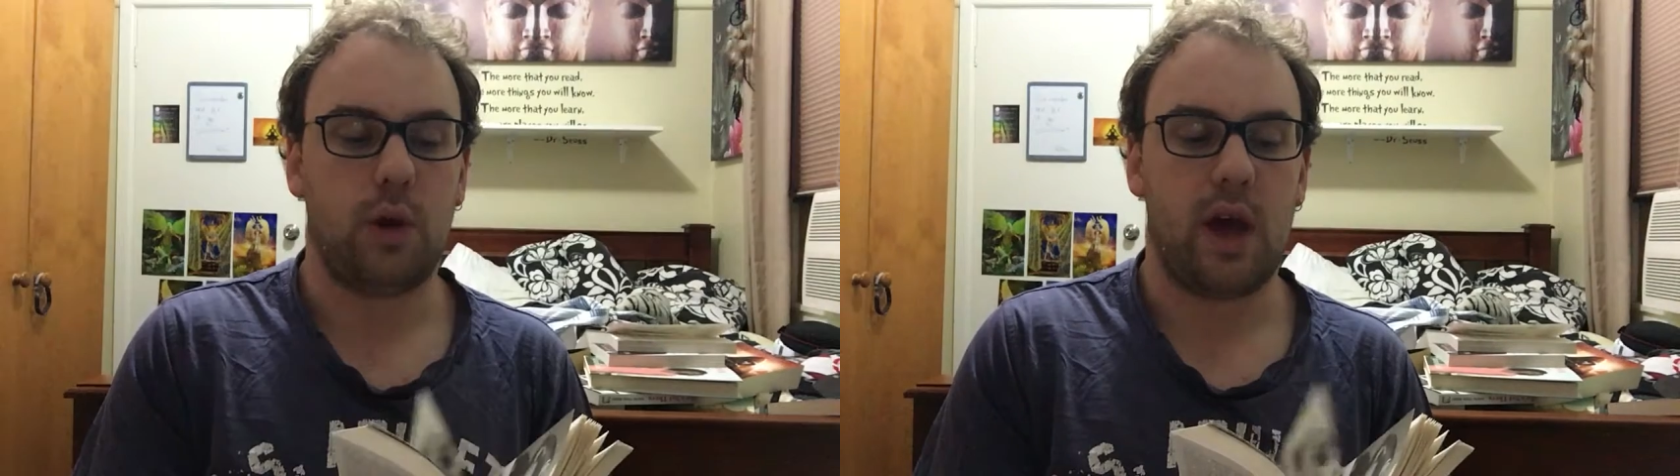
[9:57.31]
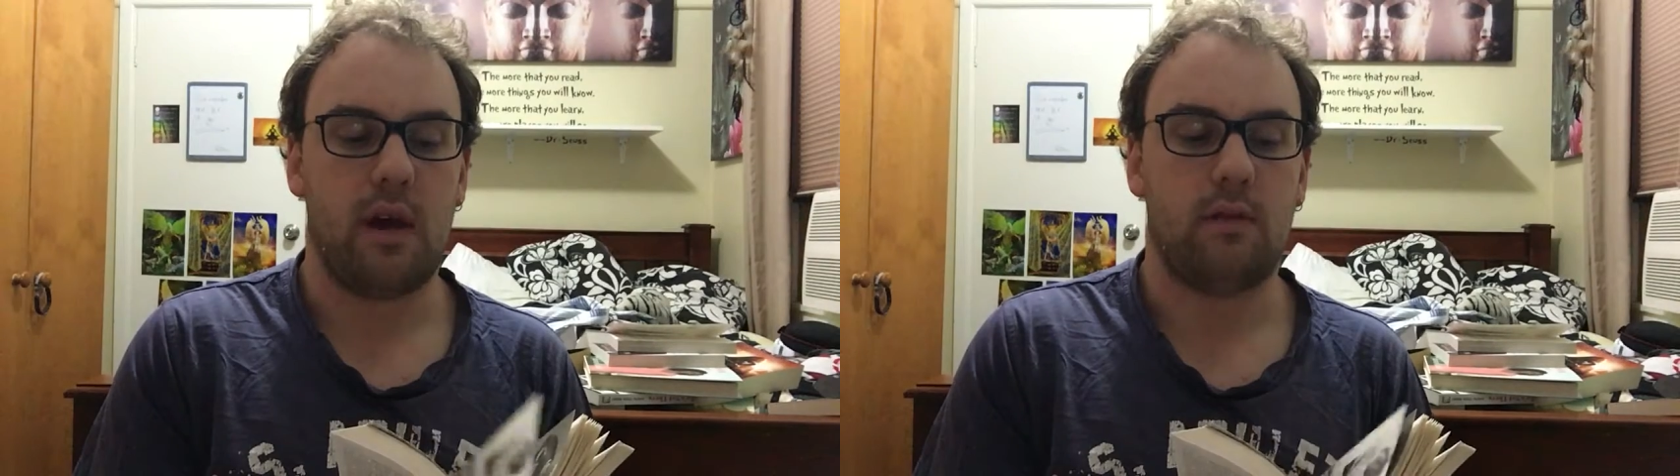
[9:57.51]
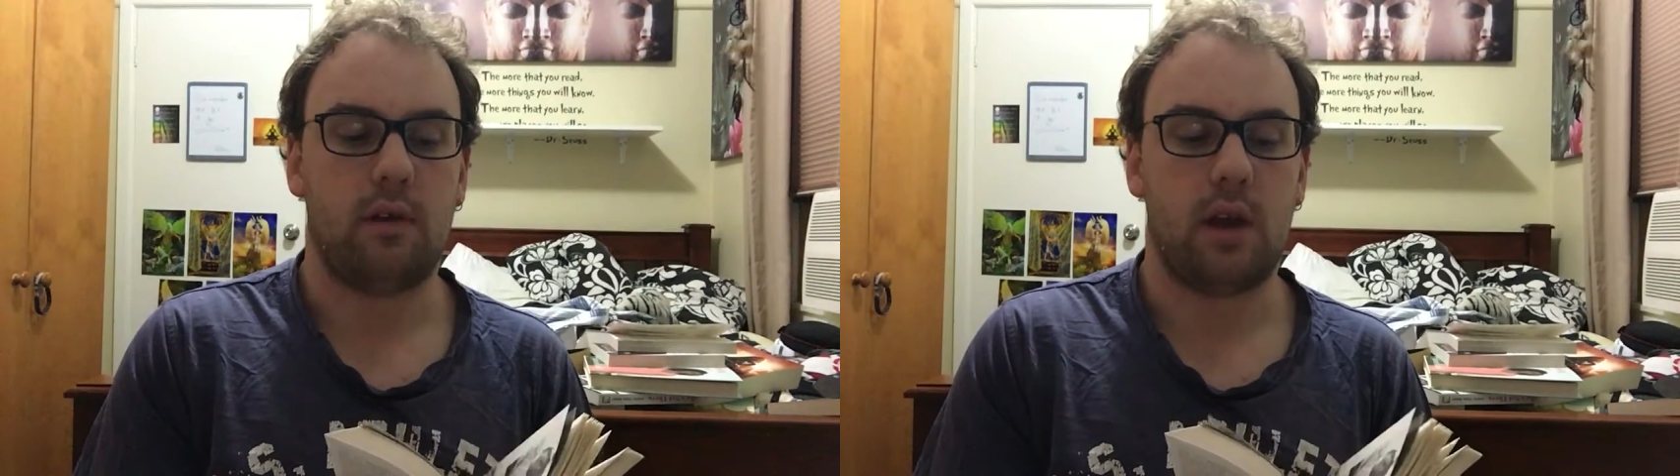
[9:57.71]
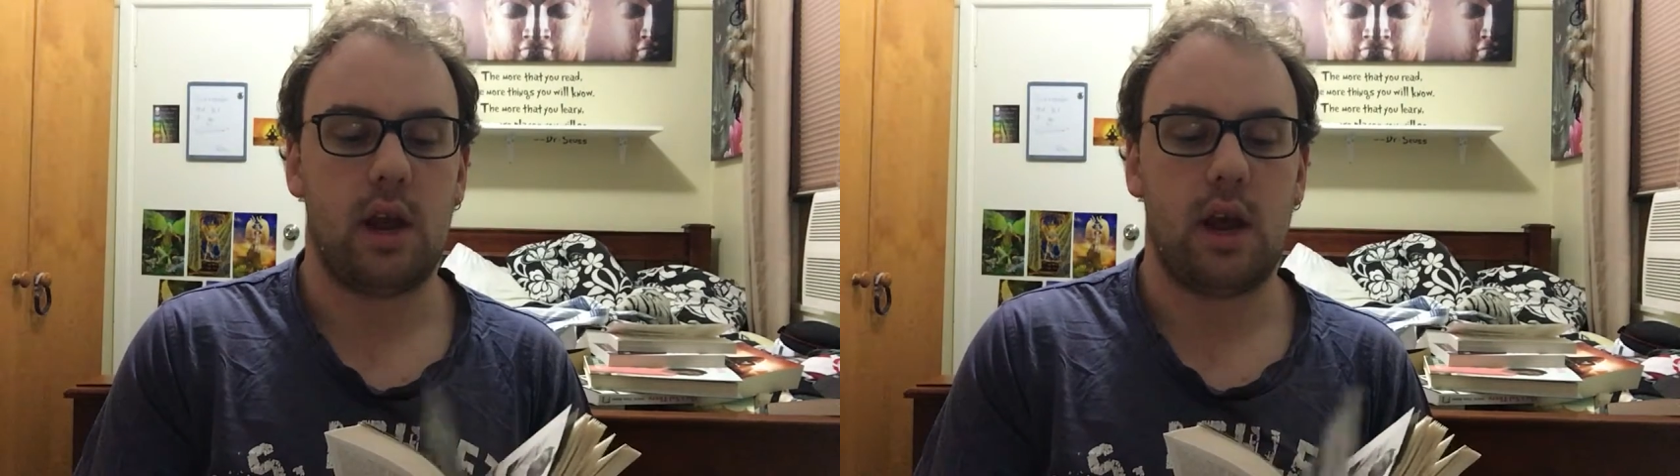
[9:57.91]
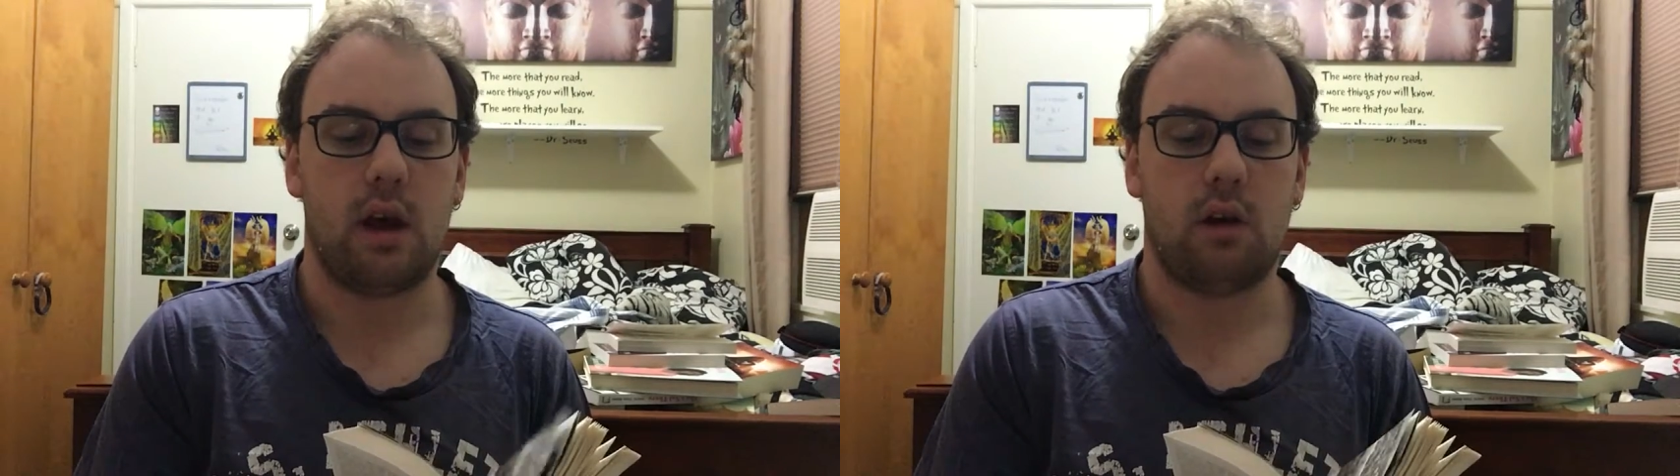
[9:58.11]
have and
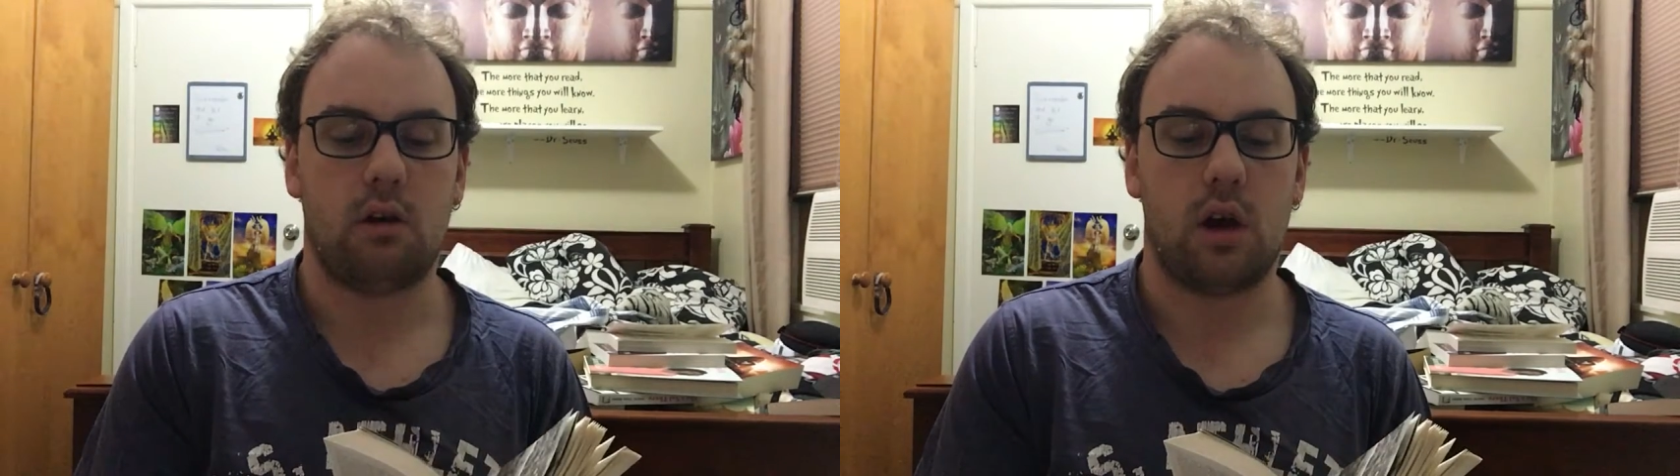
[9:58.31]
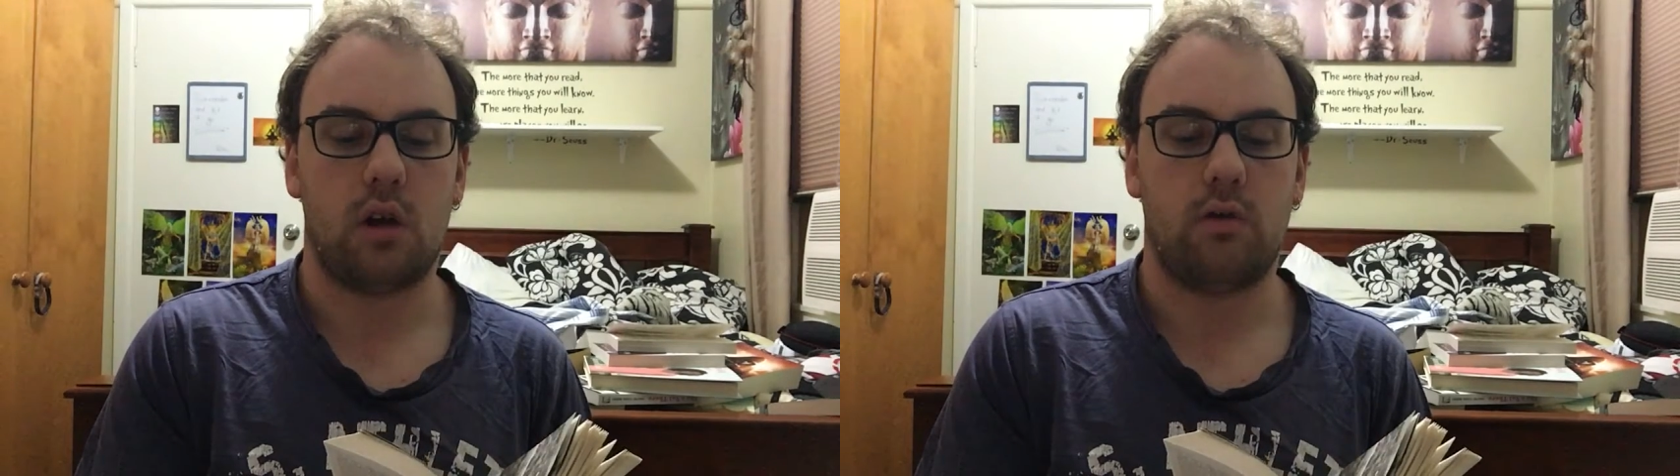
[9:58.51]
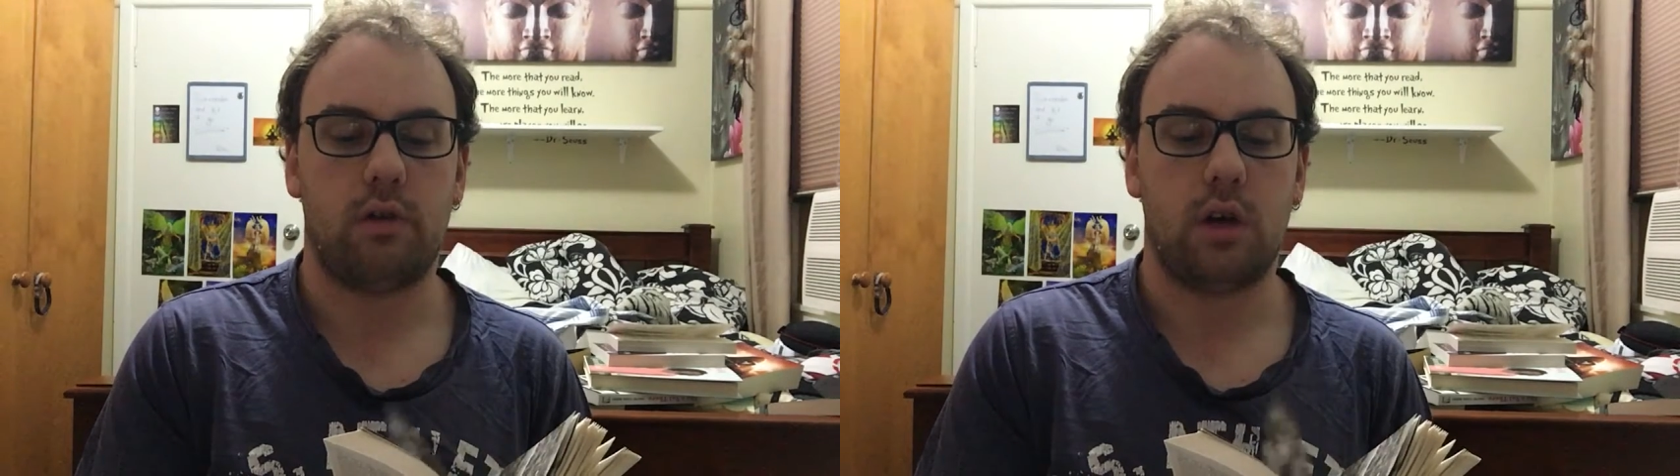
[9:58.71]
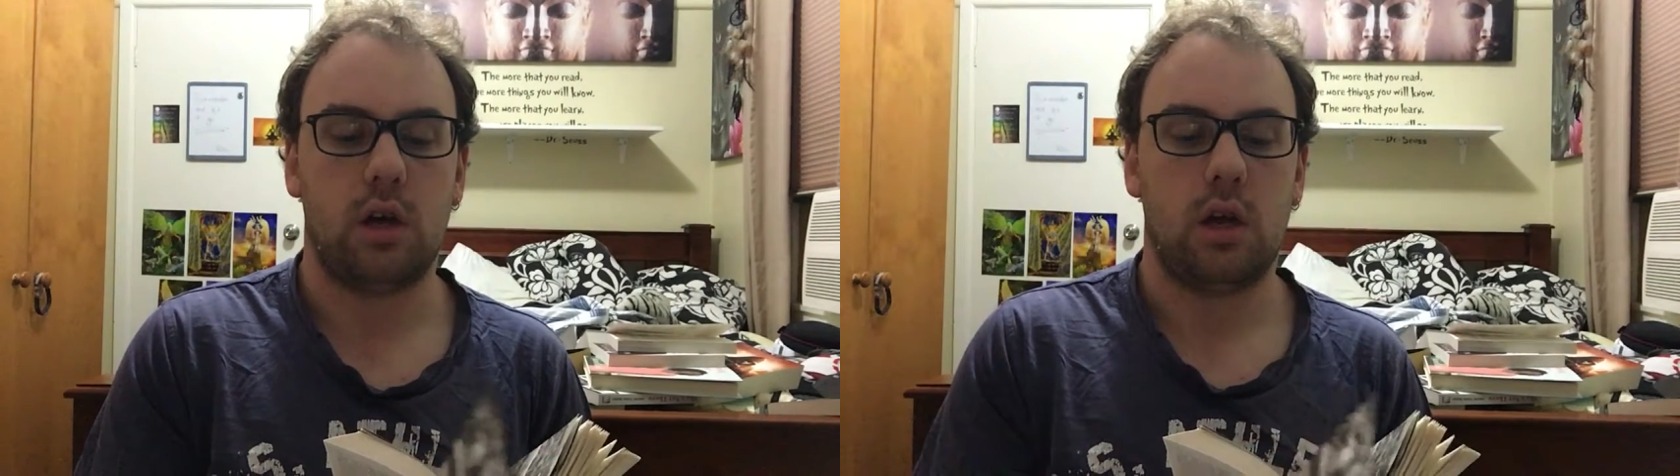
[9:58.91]
how kind of